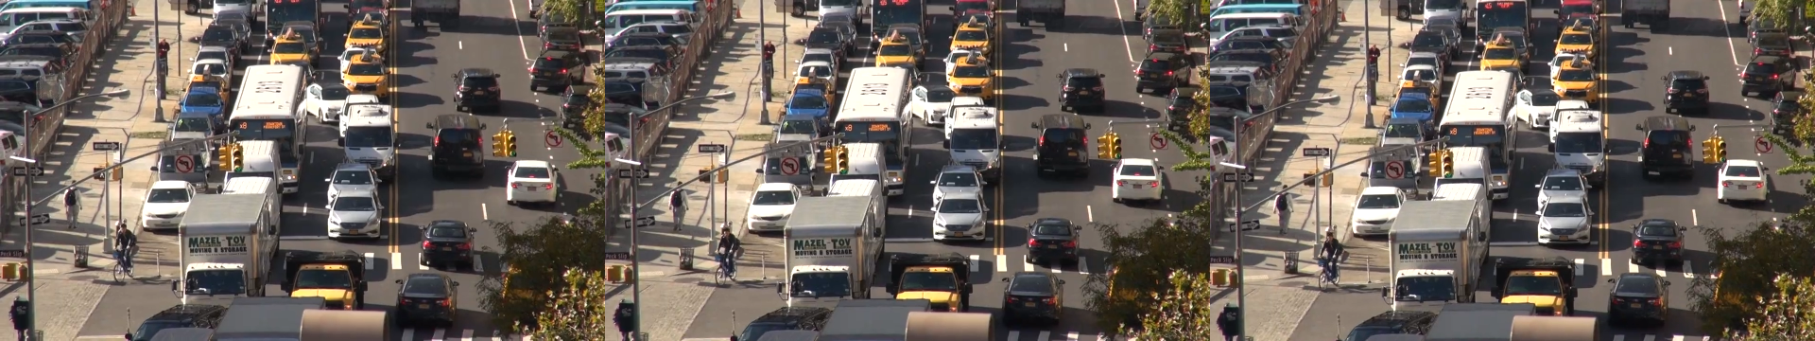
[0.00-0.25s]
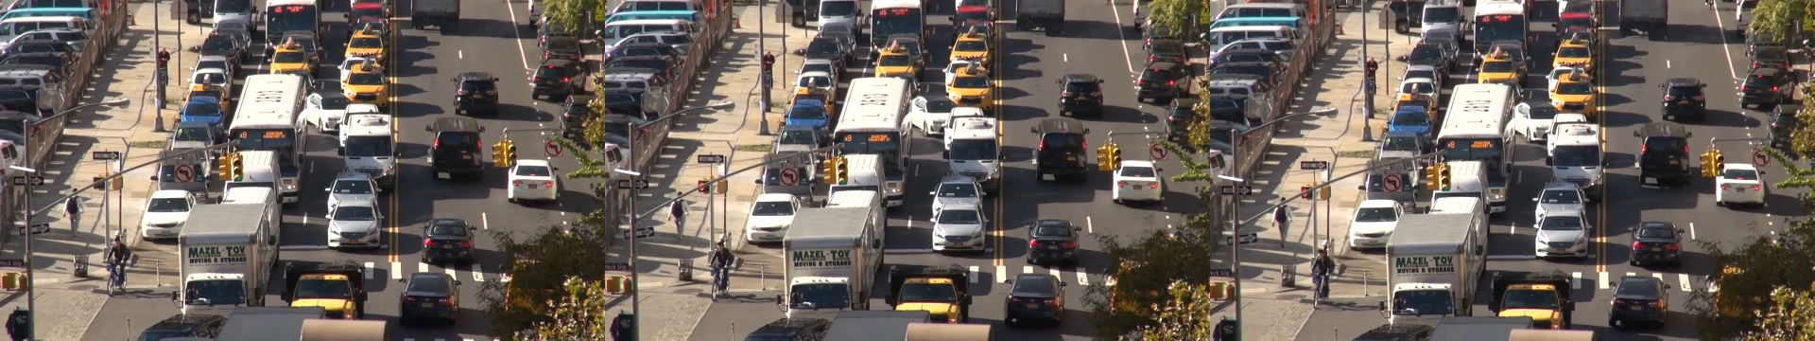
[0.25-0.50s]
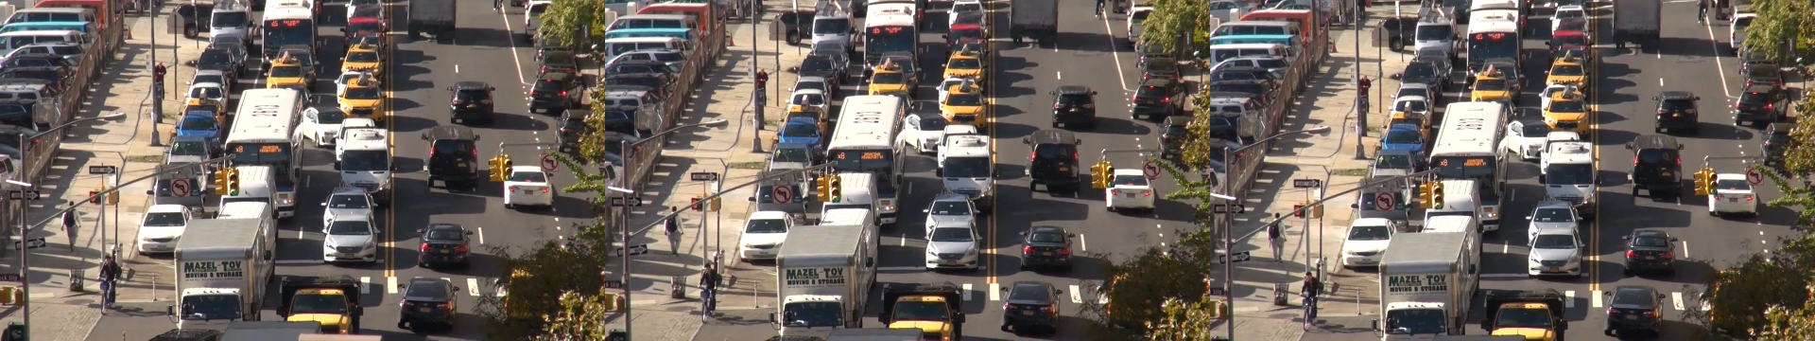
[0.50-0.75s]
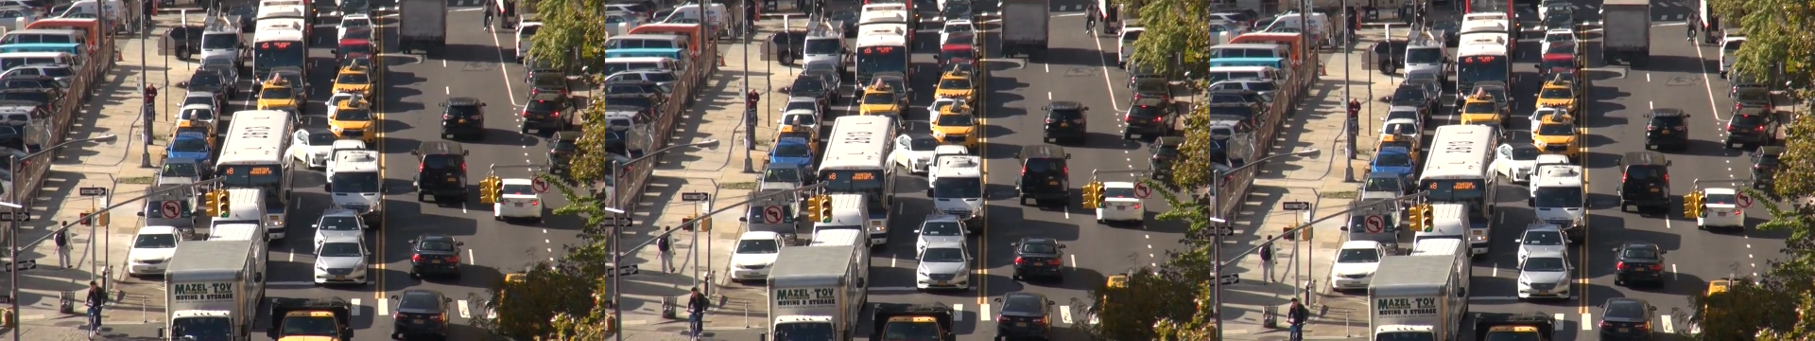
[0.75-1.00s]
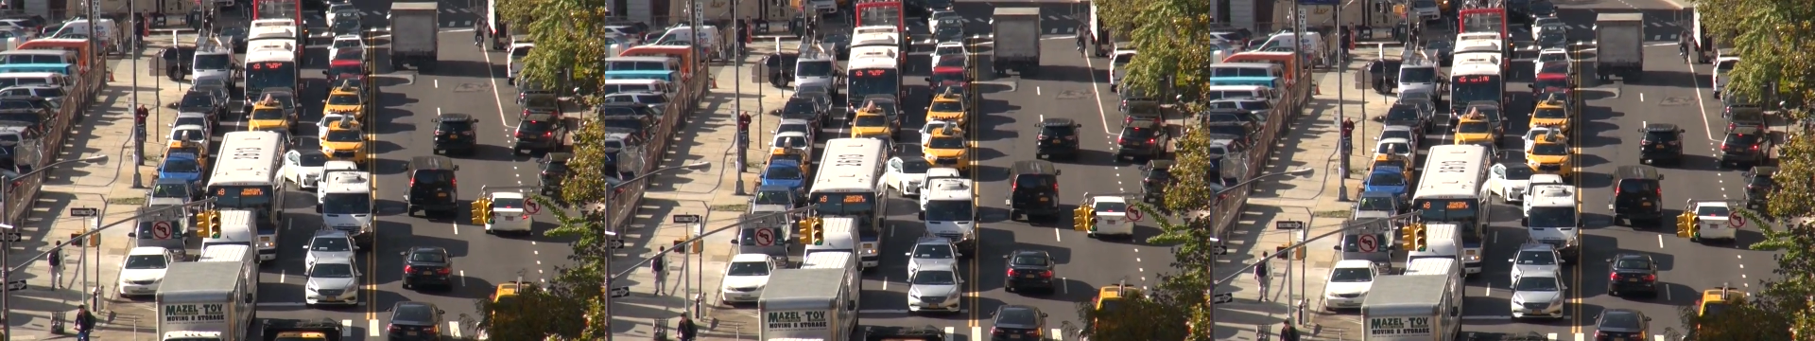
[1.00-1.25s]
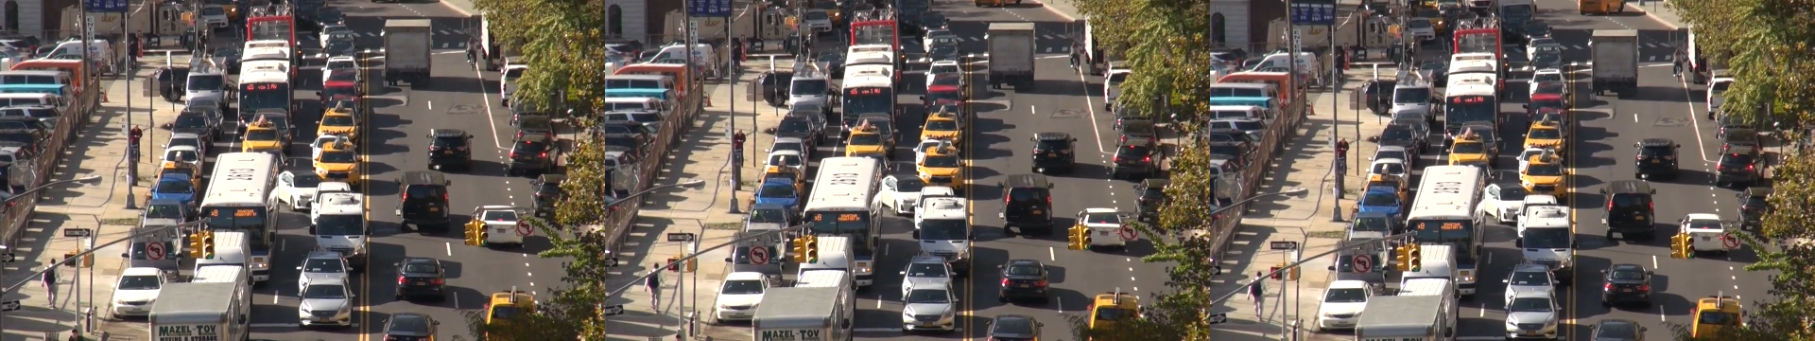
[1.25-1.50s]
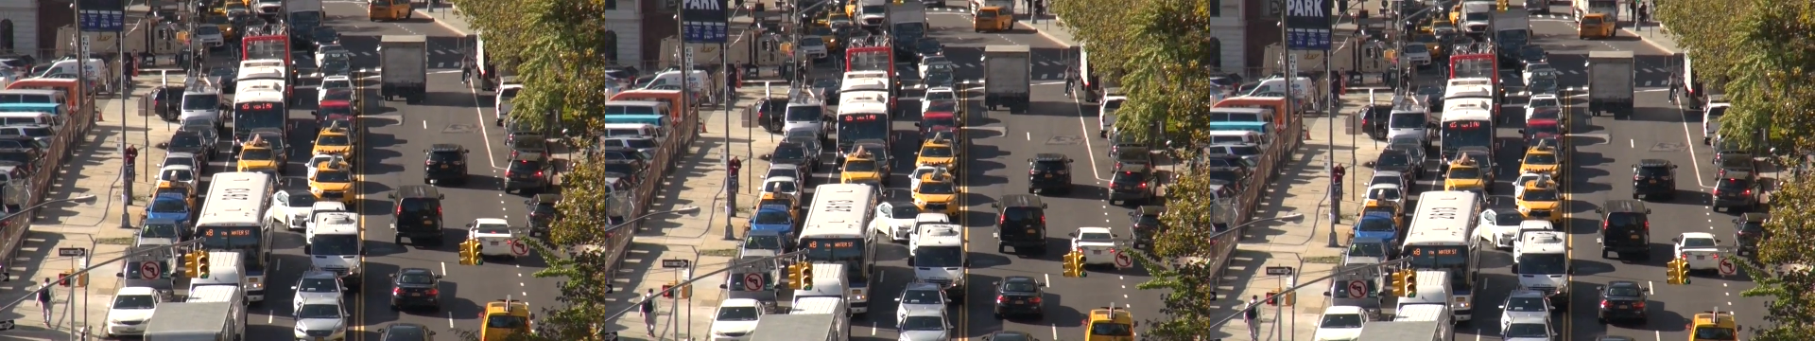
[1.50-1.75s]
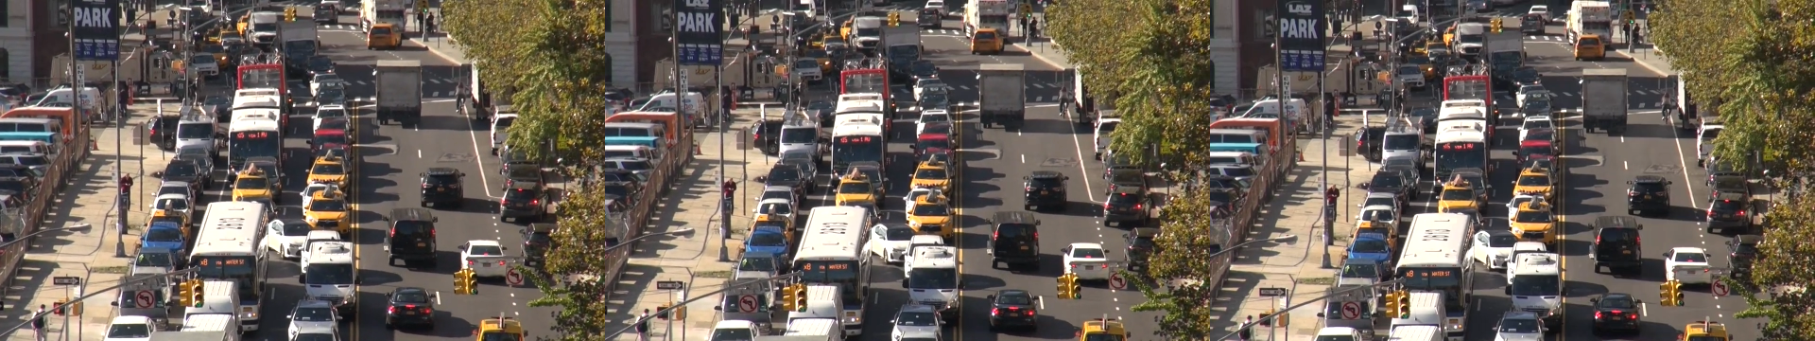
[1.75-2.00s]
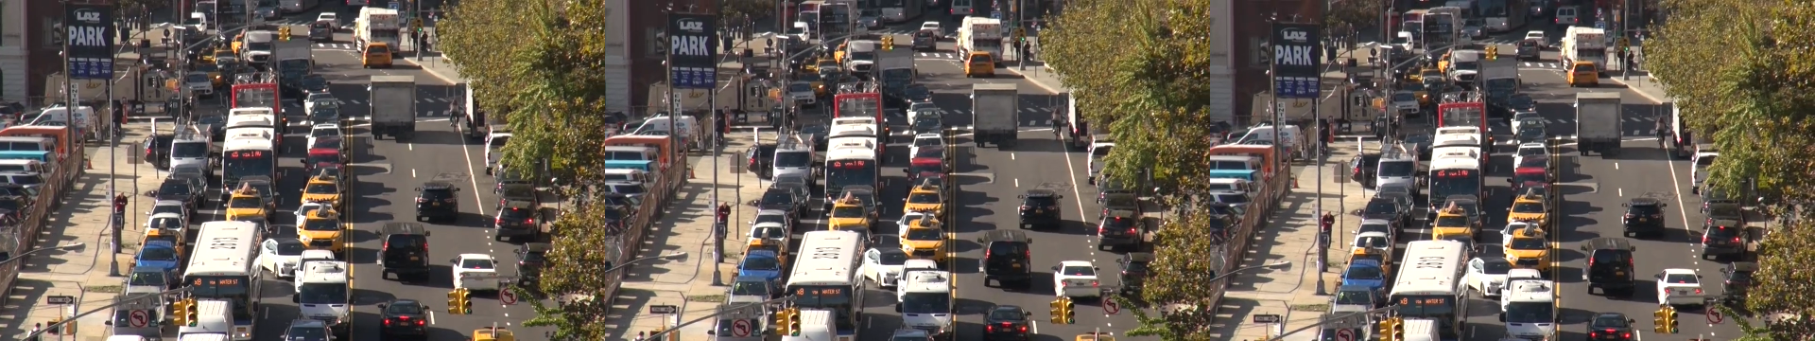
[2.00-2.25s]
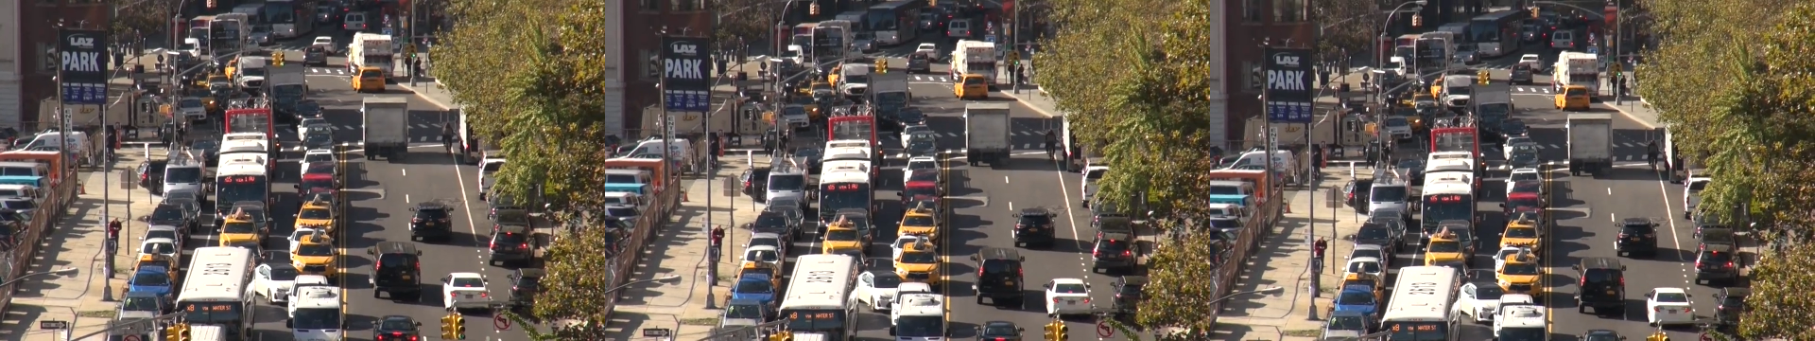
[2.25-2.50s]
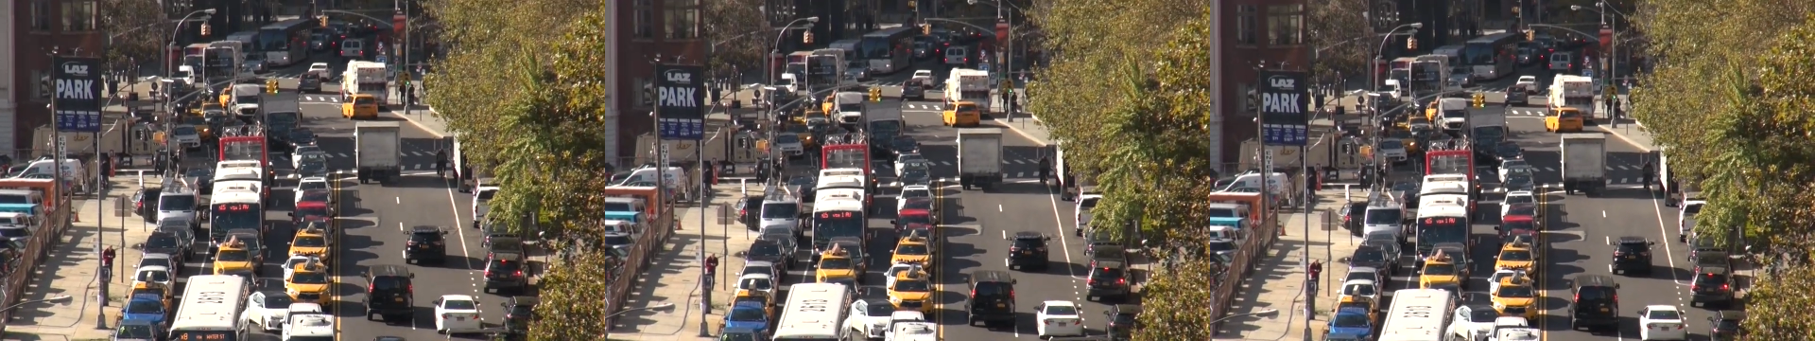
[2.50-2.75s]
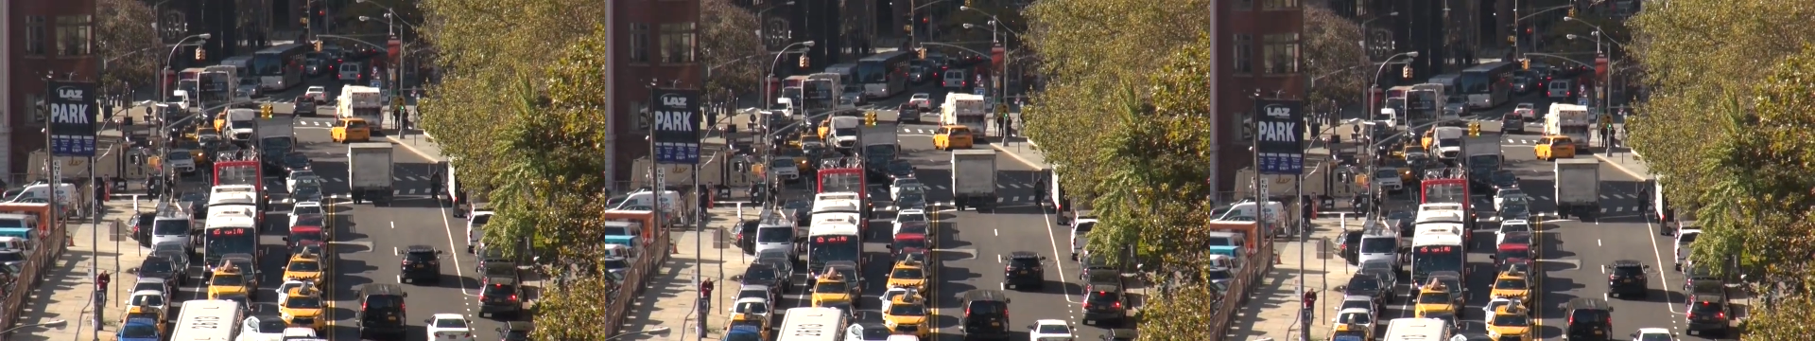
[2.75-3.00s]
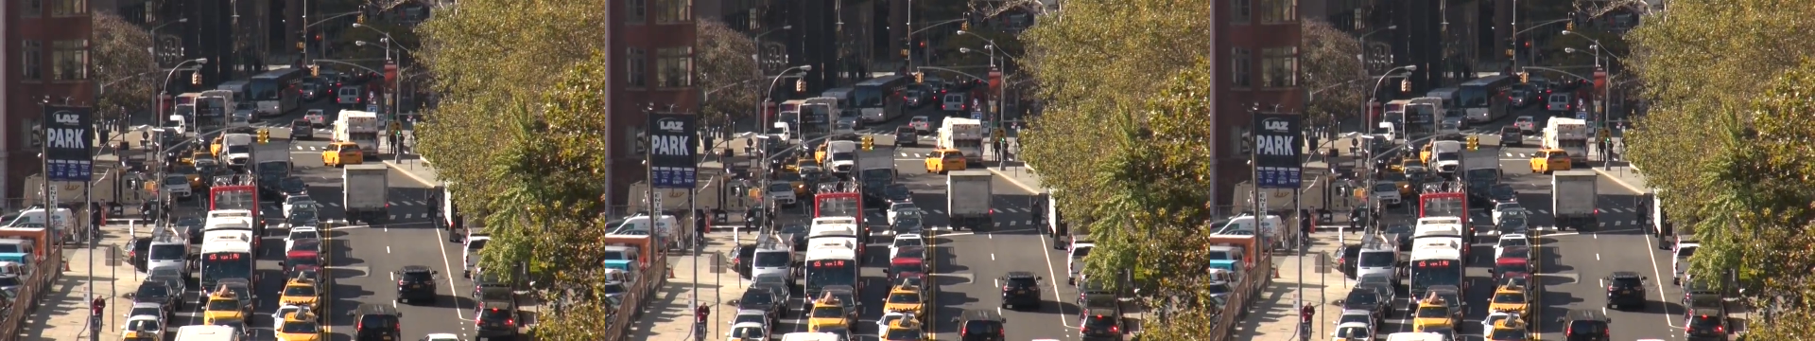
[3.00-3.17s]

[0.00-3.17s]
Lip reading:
[unreadable: no face in view]